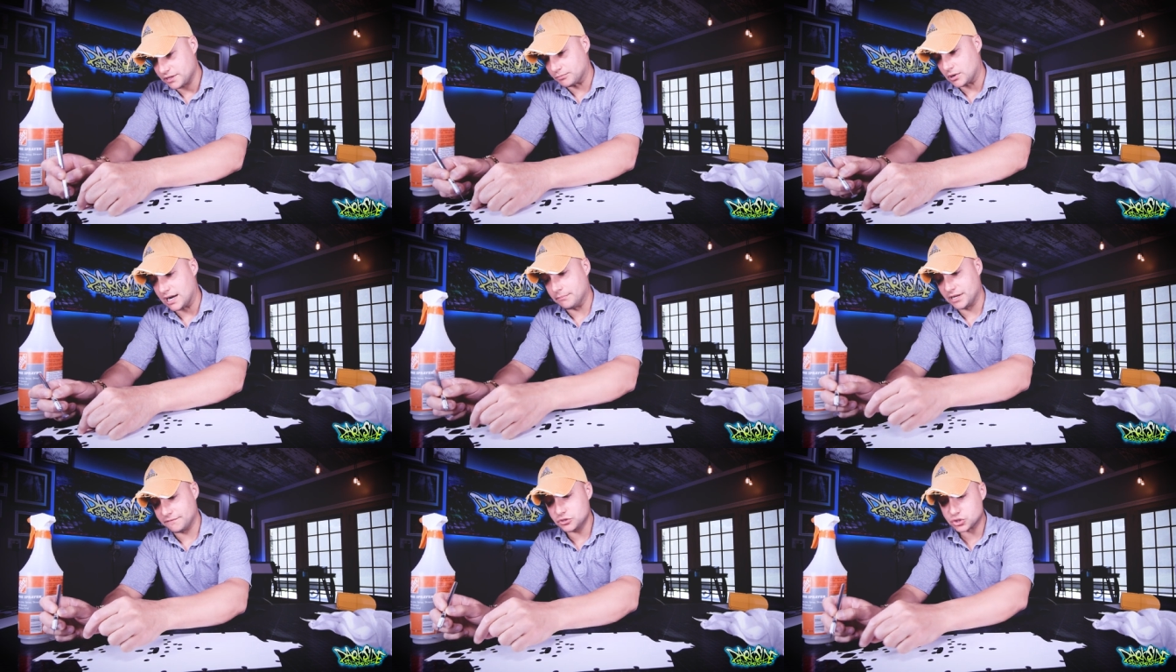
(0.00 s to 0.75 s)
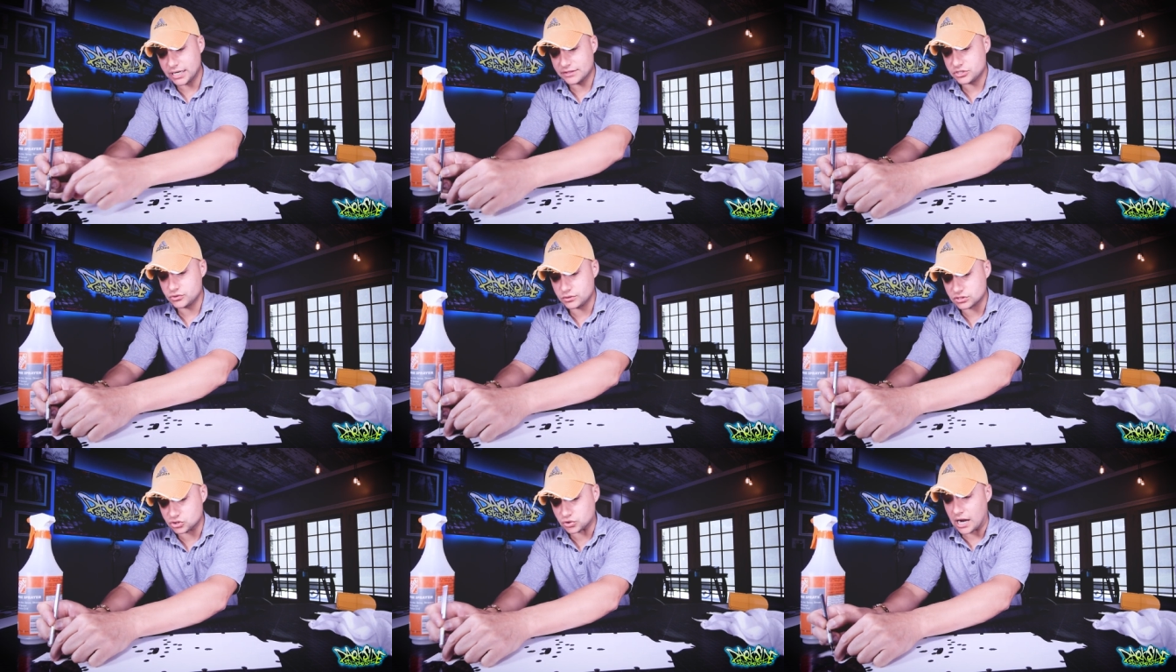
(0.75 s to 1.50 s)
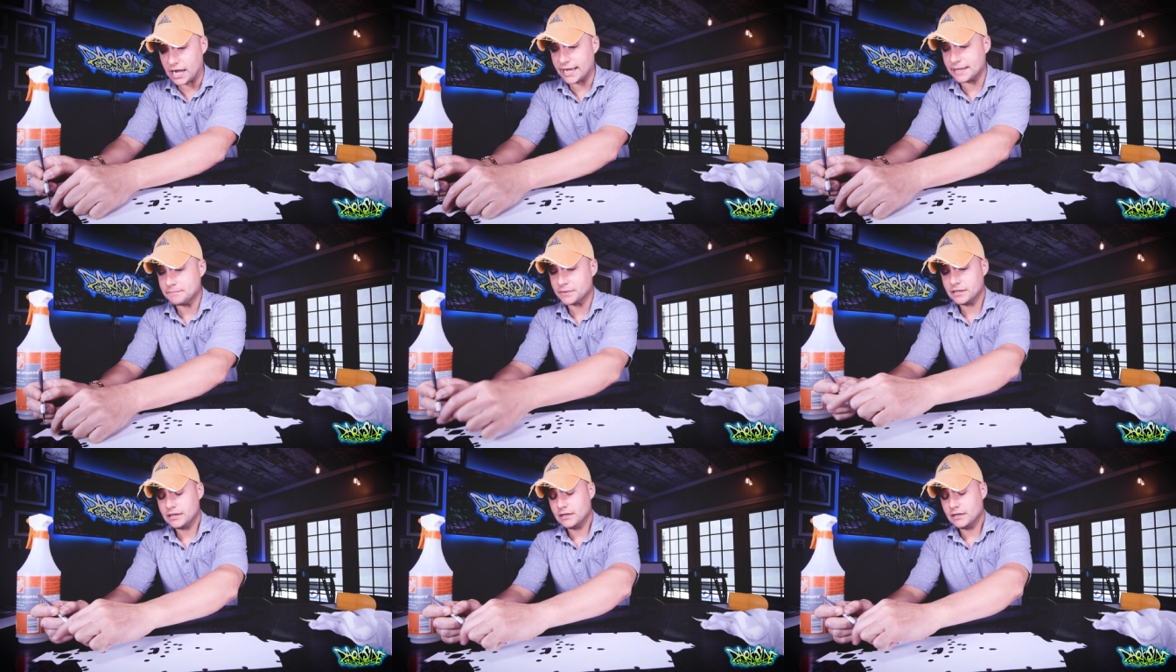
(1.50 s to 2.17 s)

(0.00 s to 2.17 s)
be a problem. Now, if you tried to do this dry,